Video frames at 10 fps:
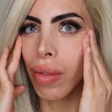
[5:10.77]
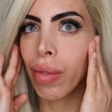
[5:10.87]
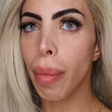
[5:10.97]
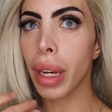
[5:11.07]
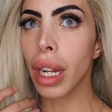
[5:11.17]

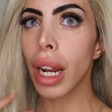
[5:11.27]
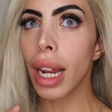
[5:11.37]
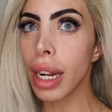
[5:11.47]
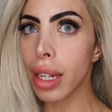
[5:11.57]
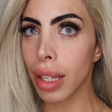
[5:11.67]
I'm gonna
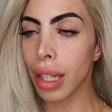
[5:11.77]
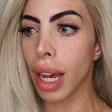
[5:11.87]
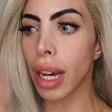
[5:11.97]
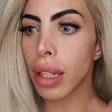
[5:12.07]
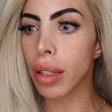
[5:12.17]
let it
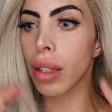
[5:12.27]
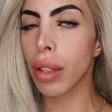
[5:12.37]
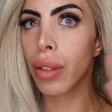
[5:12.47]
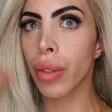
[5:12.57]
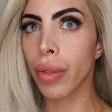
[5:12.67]
set.
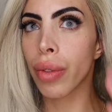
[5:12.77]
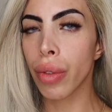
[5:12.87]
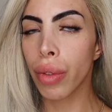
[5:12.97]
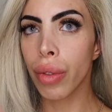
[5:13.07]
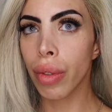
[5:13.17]

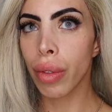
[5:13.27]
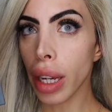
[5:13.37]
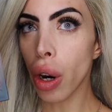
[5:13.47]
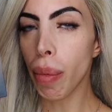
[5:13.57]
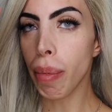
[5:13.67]
I
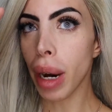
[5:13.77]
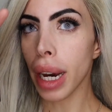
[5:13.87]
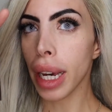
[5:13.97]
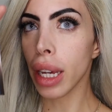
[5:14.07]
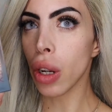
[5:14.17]
got
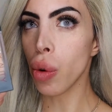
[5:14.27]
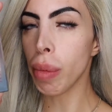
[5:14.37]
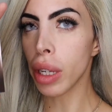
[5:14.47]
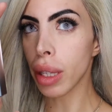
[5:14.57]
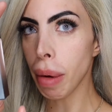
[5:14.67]
my
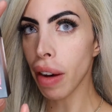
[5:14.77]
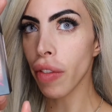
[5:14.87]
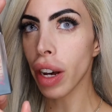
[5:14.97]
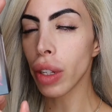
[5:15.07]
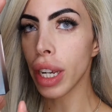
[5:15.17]
Luminous Matte
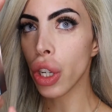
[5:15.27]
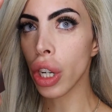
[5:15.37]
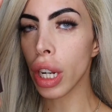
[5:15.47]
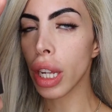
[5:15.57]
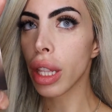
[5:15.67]

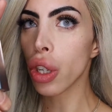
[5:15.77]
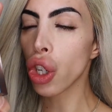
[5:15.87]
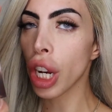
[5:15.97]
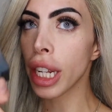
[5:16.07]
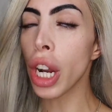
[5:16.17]
Foundation in the
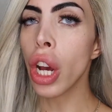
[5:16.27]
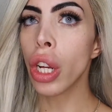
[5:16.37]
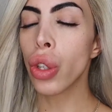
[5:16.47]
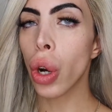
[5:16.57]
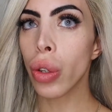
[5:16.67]
shade
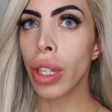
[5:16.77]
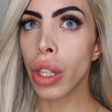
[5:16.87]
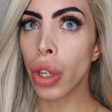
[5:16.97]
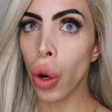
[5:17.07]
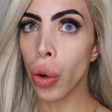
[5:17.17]

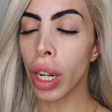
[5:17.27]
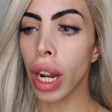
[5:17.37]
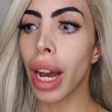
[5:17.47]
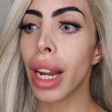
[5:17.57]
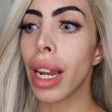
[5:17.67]
Toasted
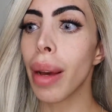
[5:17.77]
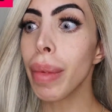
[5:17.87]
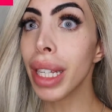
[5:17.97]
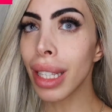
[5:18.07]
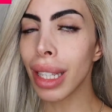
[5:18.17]
Coconut, and let
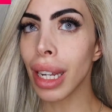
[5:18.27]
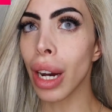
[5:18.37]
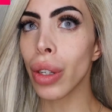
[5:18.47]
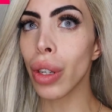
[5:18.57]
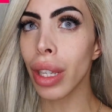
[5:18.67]
me
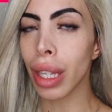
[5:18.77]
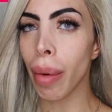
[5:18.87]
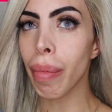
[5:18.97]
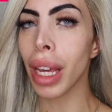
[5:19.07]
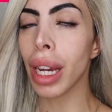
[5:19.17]
tell you
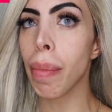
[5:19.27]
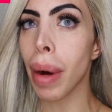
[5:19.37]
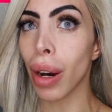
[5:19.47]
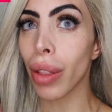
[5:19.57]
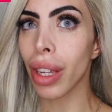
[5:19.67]
something
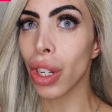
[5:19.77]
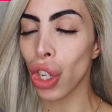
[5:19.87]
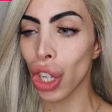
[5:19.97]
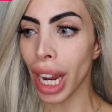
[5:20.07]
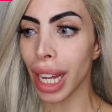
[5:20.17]
about the
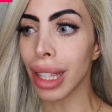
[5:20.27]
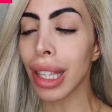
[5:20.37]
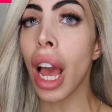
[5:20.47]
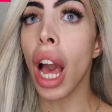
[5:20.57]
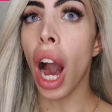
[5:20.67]
shades.
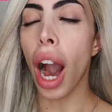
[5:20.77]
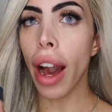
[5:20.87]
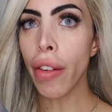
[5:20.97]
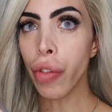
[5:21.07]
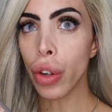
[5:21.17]

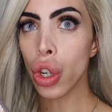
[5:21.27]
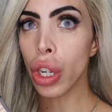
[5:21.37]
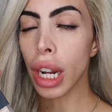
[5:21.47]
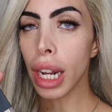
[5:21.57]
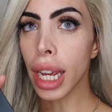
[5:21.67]

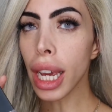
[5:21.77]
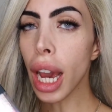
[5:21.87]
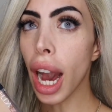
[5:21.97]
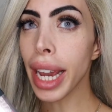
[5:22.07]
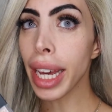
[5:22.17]
Unfortunately,
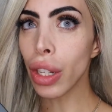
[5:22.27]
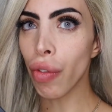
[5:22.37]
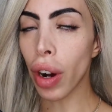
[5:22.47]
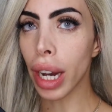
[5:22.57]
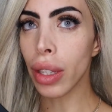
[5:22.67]
I
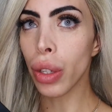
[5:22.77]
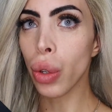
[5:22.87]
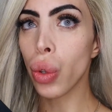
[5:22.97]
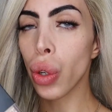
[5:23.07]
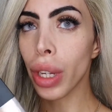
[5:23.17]
advise
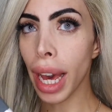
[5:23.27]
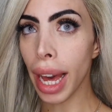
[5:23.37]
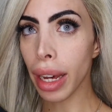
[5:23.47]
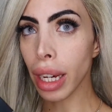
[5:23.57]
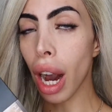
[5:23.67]
you to
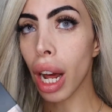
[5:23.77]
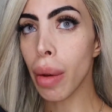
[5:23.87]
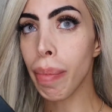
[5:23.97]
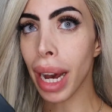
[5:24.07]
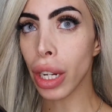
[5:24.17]
get
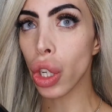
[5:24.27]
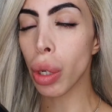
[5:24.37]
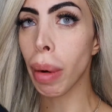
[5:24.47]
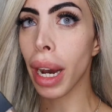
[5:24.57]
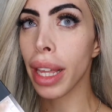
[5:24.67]
color
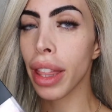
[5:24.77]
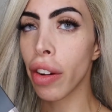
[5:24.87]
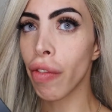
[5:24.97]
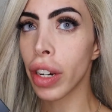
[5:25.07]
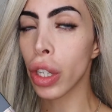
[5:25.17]
matched by
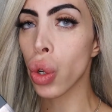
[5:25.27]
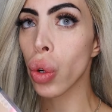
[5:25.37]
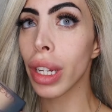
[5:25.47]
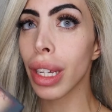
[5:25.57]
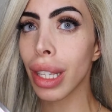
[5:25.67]
their
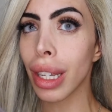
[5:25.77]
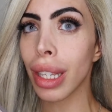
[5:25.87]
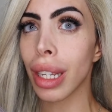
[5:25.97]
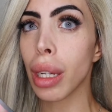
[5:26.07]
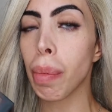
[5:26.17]
virtual
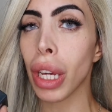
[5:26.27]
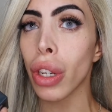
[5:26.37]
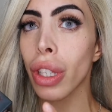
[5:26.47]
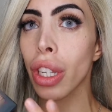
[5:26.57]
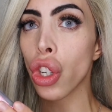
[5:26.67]
assistant
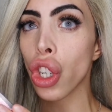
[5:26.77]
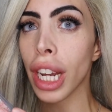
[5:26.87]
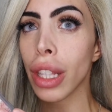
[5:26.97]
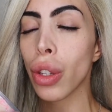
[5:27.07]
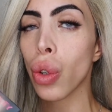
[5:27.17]
because the
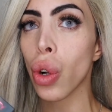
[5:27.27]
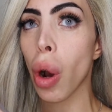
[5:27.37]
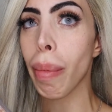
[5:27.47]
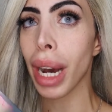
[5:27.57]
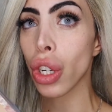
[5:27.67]
shades do
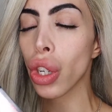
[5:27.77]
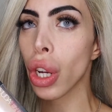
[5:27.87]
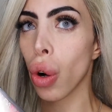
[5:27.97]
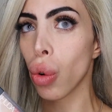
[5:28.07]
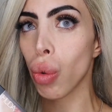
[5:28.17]
not match
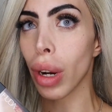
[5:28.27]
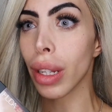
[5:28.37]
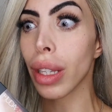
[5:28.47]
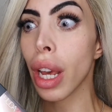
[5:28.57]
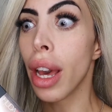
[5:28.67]
the old
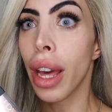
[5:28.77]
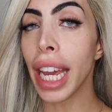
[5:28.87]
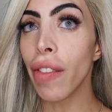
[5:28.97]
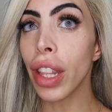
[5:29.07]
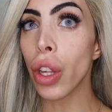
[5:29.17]
ones,
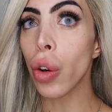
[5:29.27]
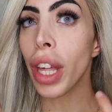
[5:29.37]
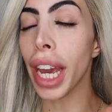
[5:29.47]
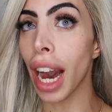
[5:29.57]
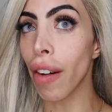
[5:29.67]
even though
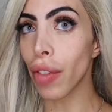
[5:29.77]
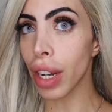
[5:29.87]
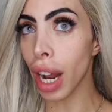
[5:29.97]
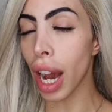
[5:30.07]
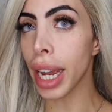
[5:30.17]
they have
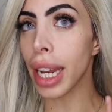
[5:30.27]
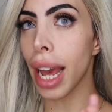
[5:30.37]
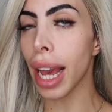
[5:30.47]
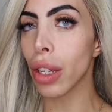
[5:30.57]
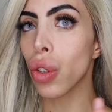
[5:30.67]
9
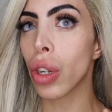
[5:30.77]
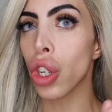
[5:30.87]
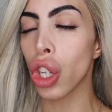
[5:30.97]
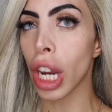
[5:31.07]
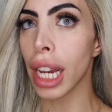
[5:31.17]
extra
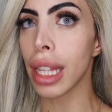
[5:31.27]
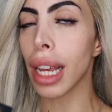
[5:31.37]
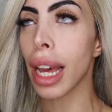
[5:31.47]
shades.